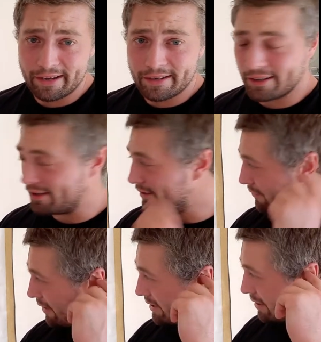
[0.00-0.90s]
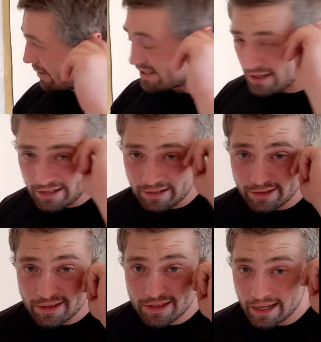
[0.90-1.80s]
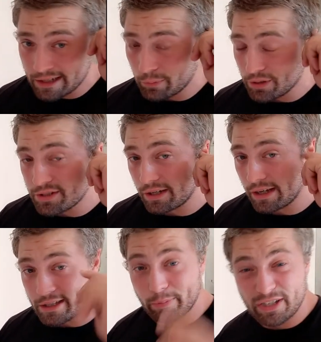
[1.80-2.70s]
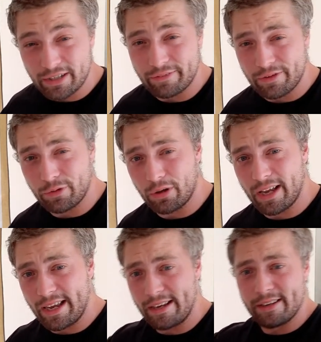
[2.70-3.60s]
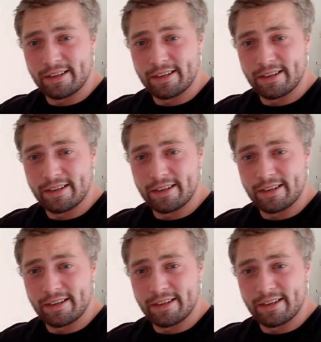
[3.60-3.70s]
kind of, a yin standing posture, especially if you've got a